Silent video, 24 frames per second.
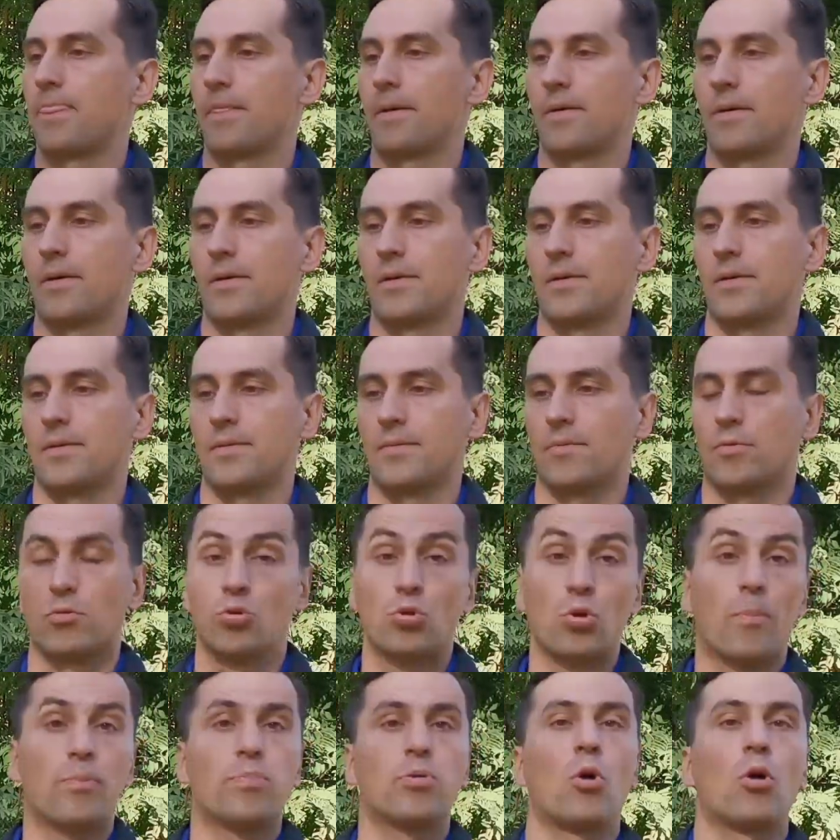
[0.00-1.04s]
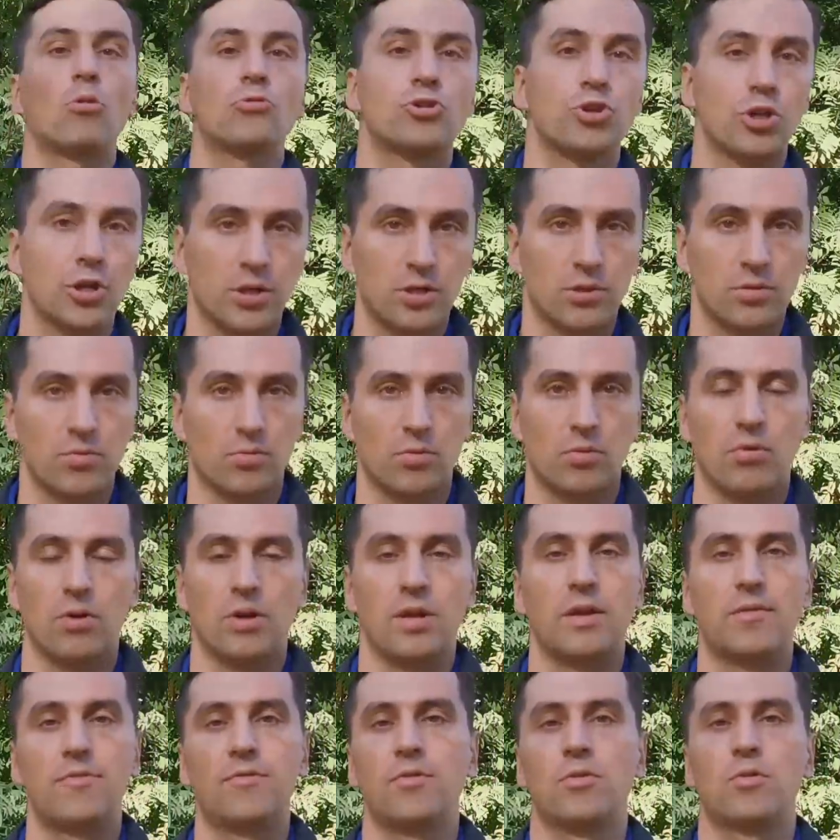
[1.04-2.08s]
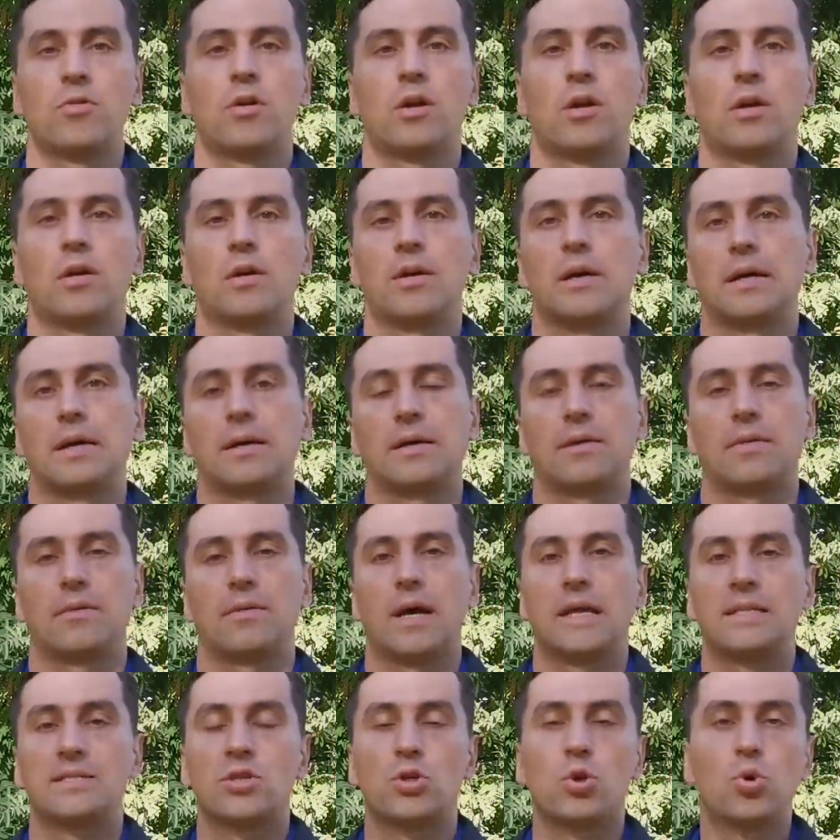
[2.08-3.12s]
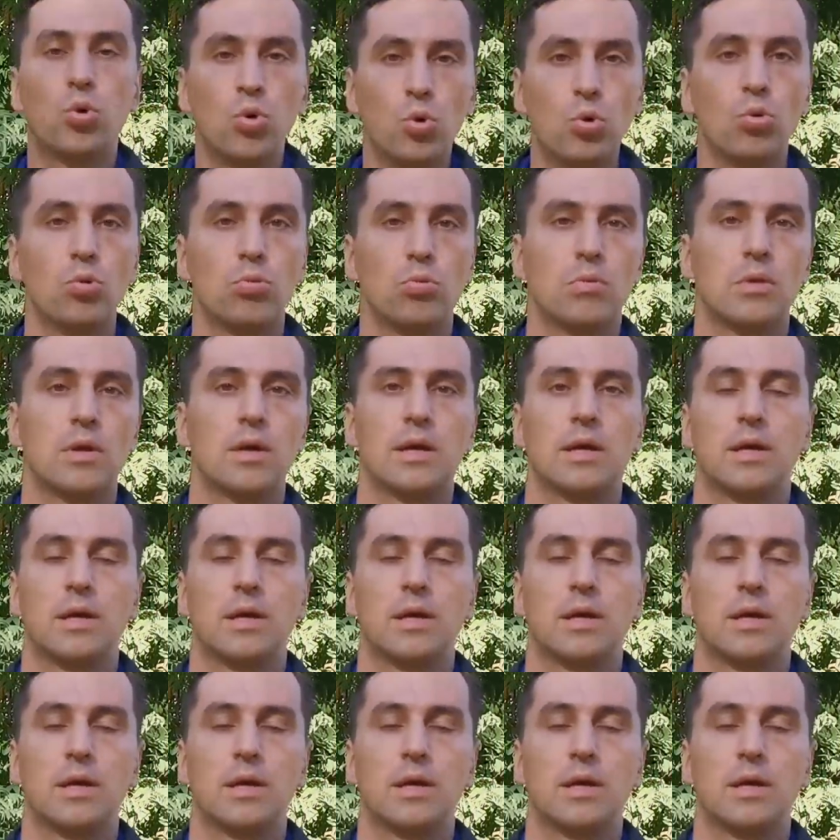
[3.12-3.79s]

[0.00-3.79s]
uh, on your project or if you are uh, at school